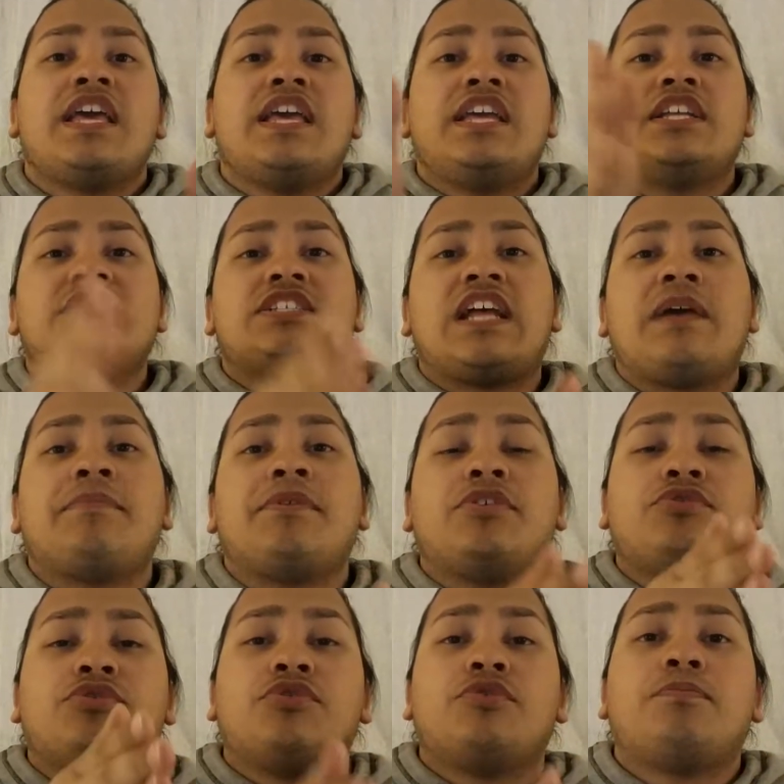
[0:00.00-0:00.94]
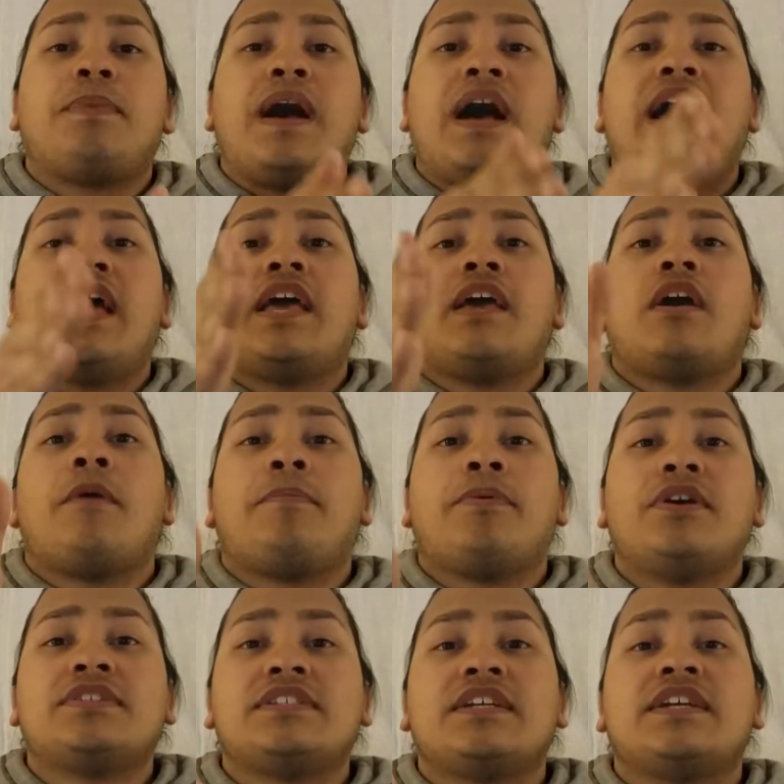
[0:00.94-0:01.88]
Each time it grew by a
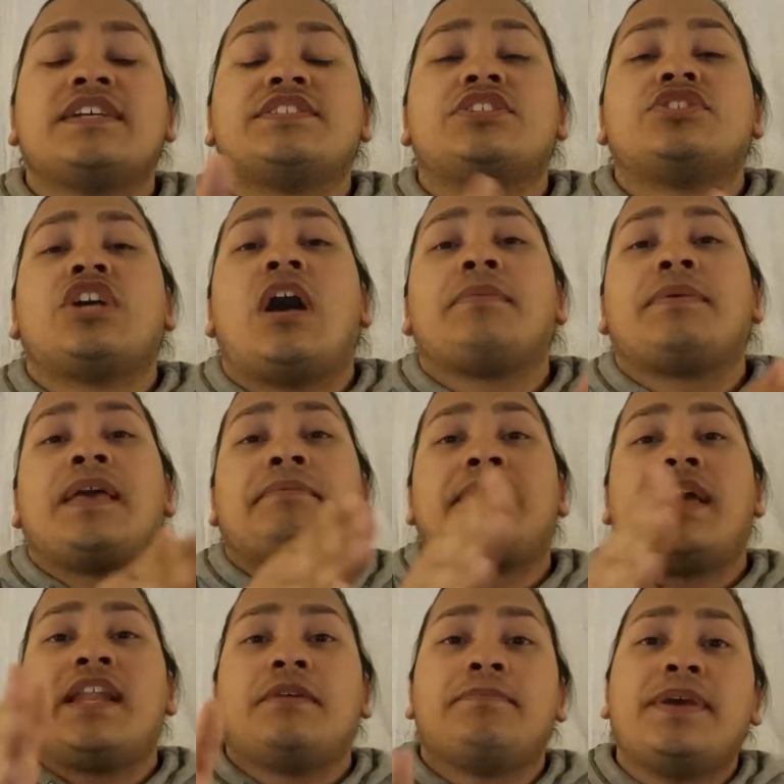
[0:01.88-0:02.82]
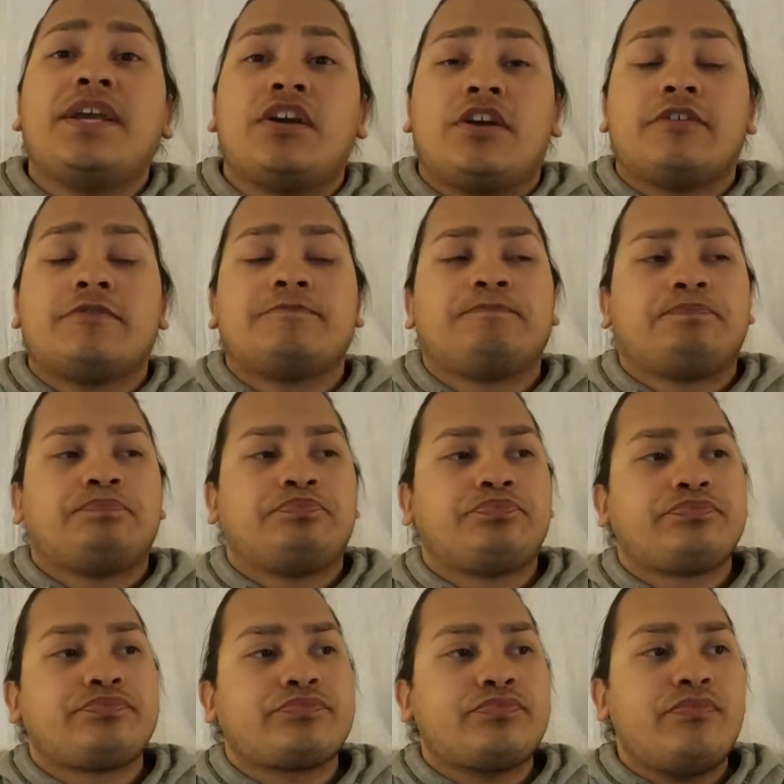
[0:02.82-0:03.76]
person because the job kept getting bigger.
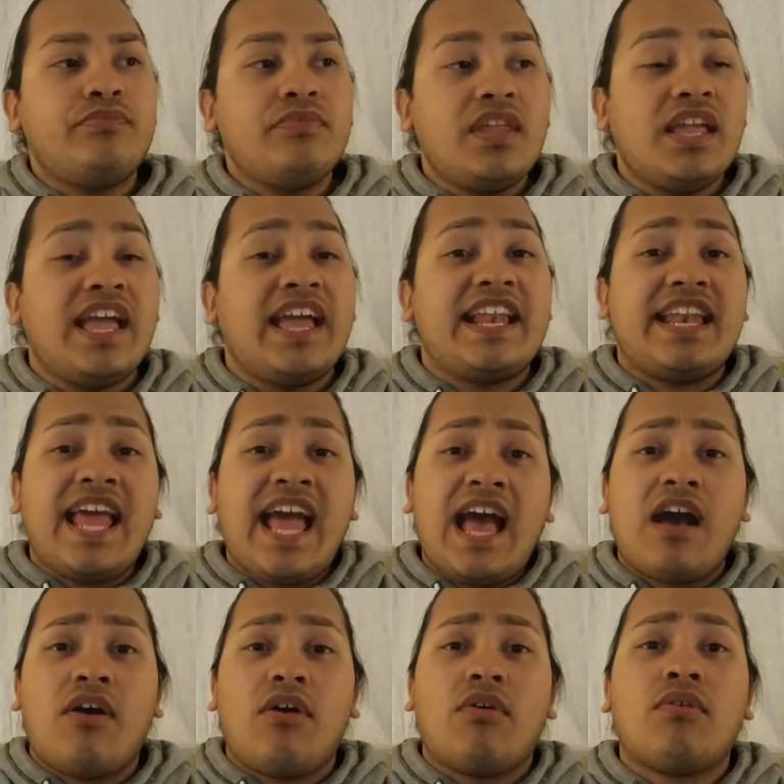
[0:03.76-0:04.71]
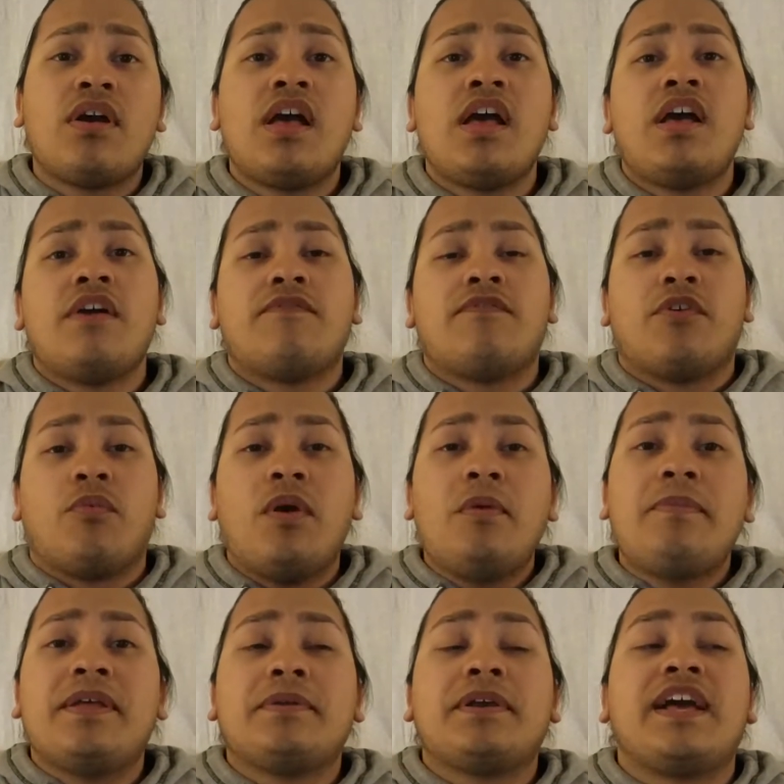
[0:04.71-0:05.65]
And now, for
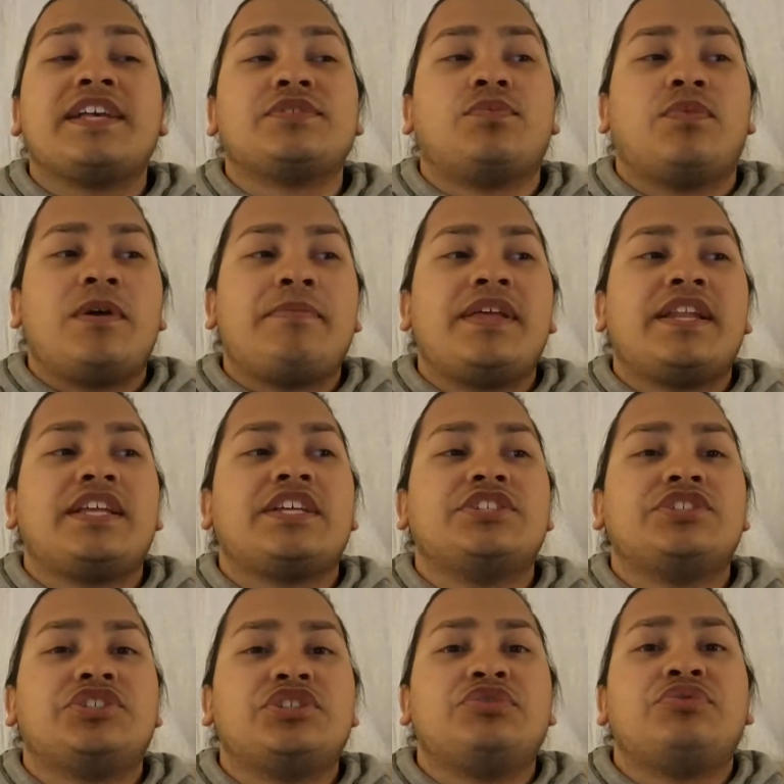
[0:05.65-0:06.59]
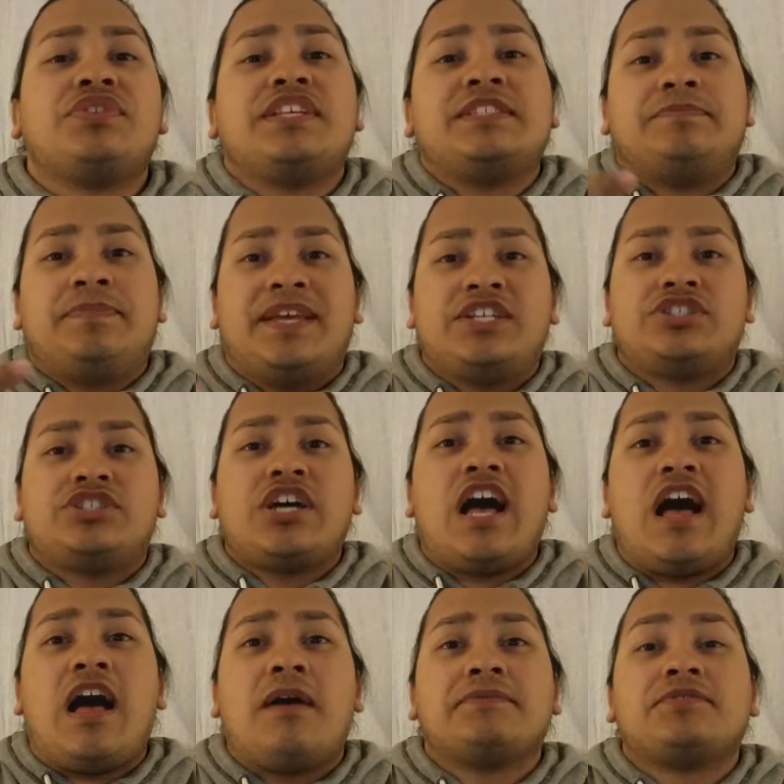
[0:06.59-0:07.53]
women, because women can do these big
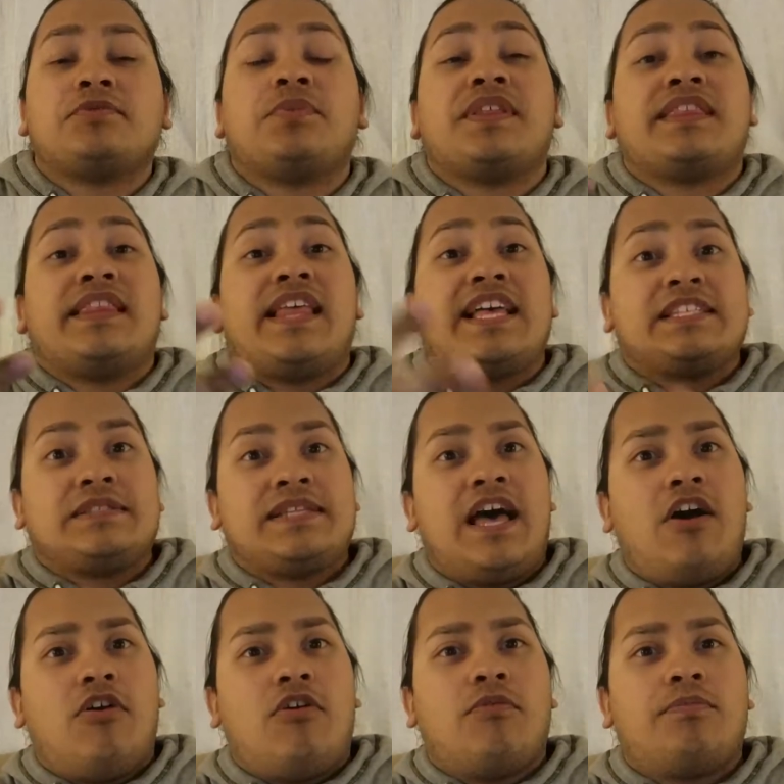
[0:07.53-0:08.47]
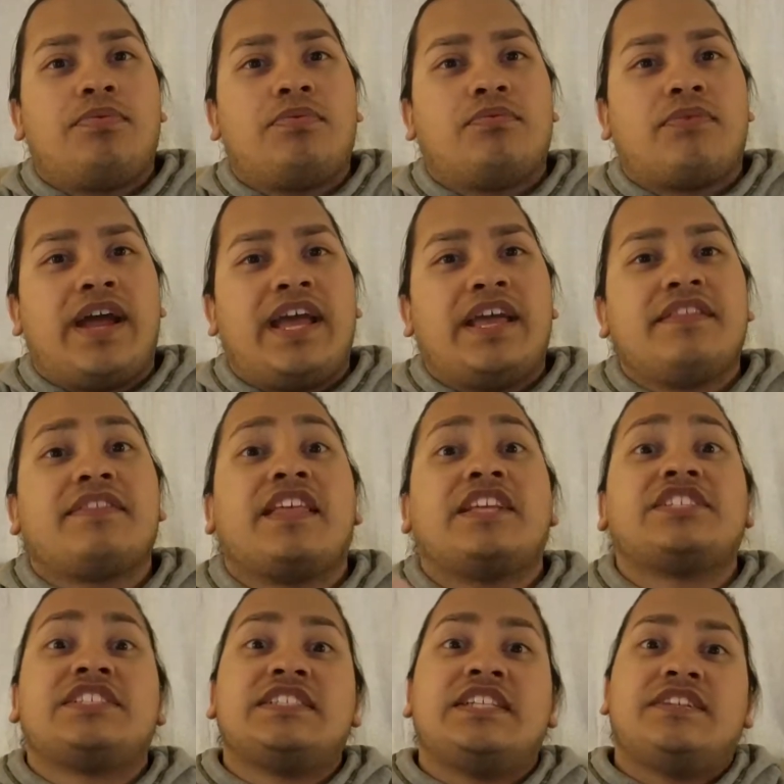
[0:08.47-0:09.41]
jobs with less help, right? They
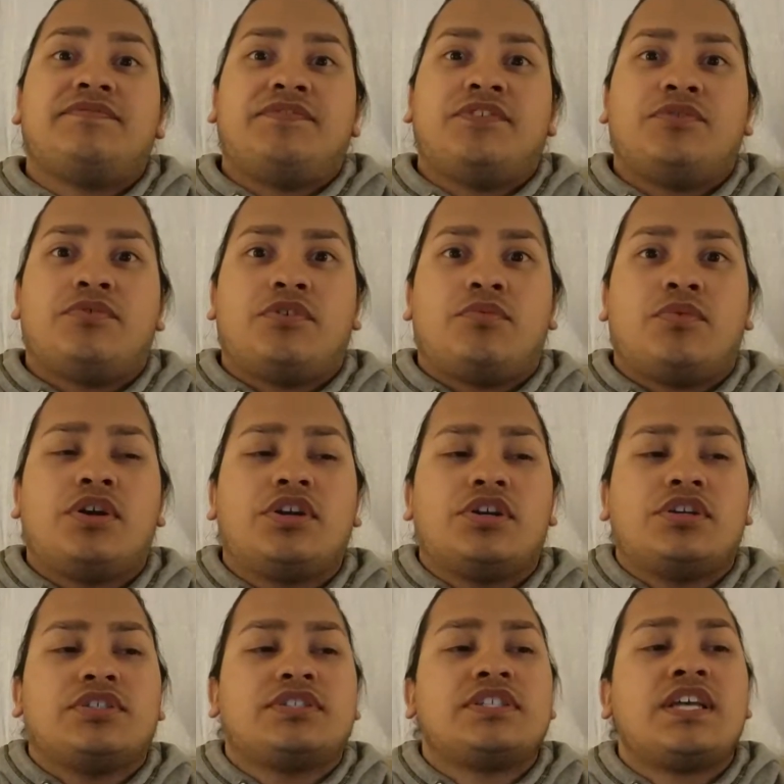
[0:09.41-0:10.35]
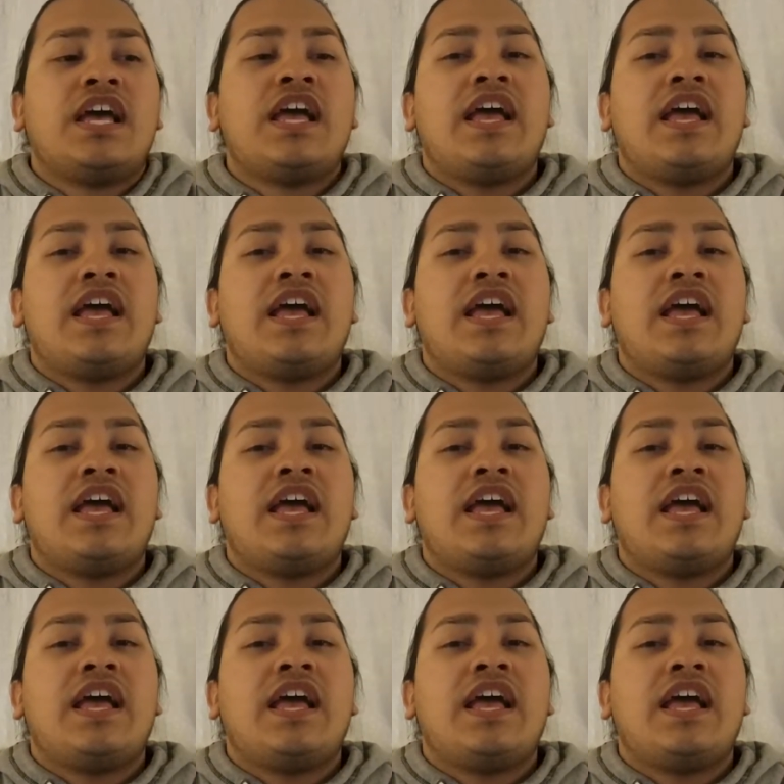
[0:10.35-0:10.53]
just need fewer workers.